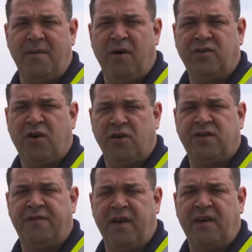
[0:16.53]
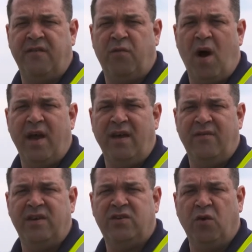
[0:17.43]
and most cost-effective way of
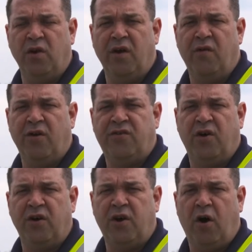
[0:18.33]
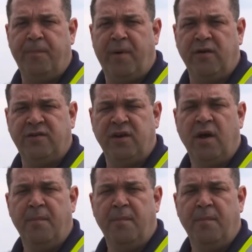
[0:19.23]
installing a roadside guide post,